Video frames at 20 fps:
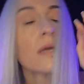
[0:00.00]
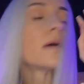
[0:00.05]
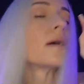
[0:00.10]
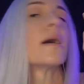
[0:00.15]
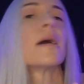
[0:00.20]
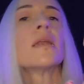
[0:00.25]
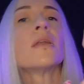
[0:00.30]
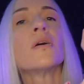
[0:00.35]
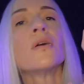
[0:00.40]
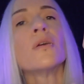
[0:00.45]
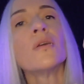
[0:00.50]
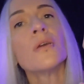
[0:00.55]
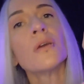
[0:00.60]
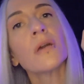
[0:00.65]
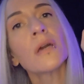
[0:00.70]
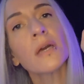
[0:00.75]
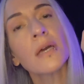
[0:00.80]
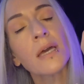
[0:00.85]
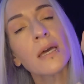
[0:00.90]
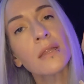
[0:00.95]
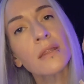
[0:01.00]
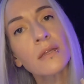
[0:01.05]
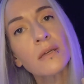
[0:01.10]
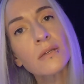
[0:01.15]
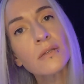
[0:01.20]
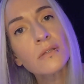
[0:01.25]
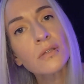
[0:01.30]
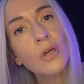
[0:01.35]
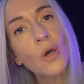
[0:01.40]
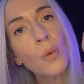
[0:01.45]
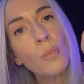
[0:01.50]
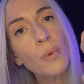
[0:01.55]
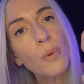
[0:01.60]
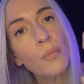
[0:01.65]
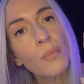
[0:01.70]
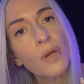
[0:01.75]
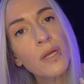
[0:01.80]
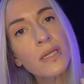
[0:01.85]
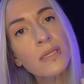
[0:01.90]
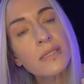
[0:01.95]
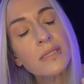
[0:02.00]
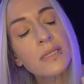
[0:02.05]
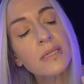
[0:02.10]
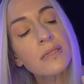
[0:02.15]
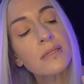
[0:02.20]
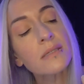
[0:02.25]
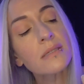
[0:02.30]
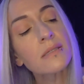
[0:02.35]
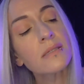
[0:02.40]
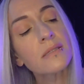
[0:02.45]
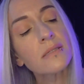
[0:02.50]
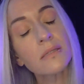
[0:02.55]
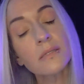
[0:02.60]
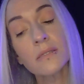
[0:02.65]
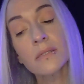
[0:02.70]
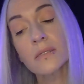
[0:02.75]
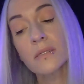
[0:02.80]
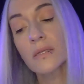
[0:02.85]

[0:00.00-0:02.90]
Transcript: I know you can get those copper bracelets